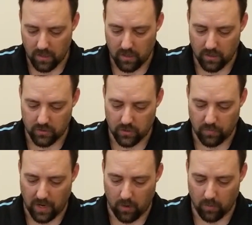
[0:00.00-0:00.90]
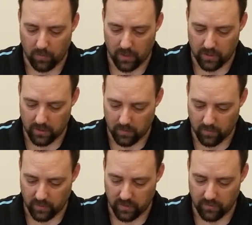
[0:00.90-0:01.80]
Here's your power button, I
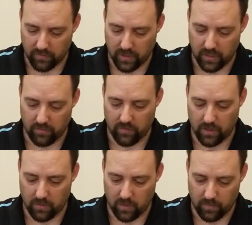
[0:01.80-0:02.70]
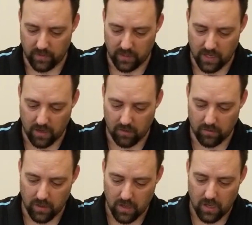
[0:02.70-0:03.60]
believe, and volume up and down.
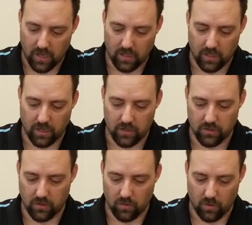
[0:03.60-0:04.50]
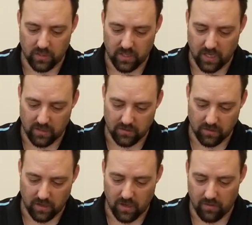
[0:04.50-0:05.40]
And then here's your noise
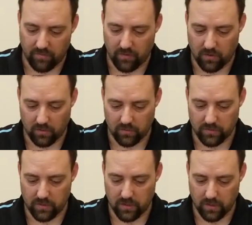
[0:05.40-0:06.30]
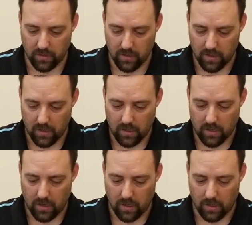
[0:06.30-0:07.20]
canceling headphones.
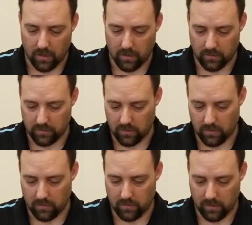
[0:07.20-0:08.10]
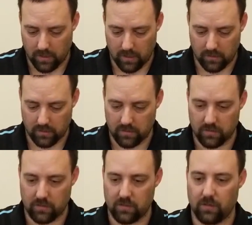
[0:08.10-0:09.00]
So yeah,
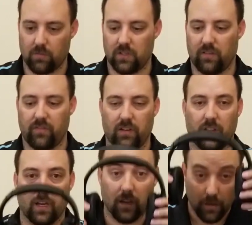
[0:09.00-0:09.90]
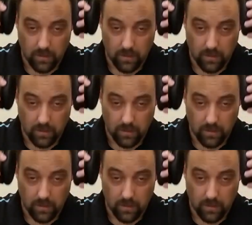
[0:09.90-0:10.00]
let's see what they feel like.